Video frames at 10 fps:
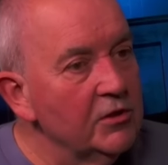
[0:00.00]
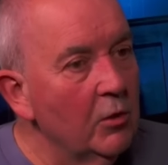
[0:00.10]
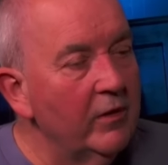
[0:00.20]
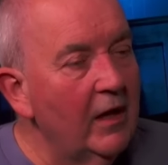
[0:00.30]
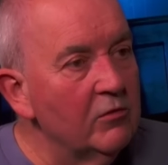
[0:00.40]

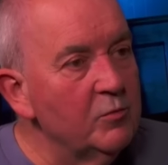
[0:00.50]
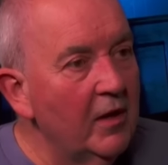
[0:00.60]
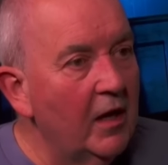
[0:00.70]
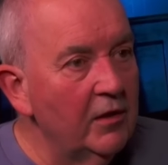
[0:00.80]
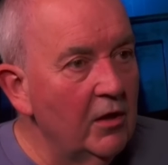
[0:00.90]
So when I was
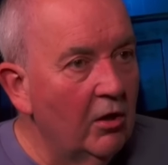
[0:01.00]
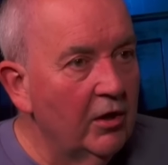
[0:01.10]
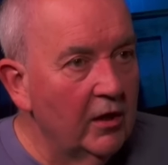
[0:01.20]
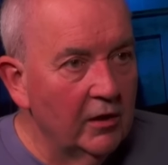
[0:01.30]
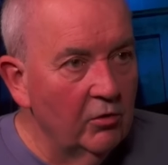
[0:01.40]
behind the
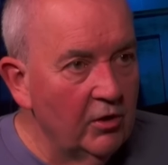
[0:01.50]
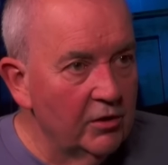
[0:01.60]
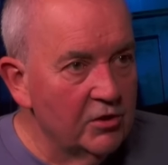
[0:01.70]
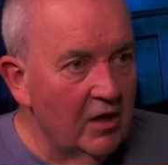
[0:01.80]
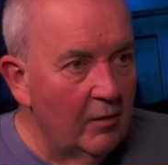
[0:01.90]
hockey, I'd look at
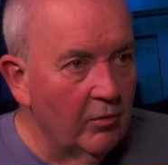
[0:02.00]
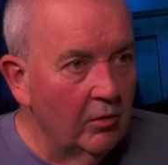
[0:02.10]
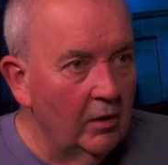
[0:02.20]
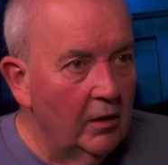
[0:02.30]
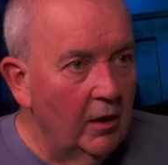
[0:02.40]
the
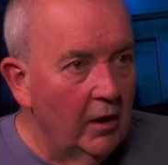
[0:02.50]
treble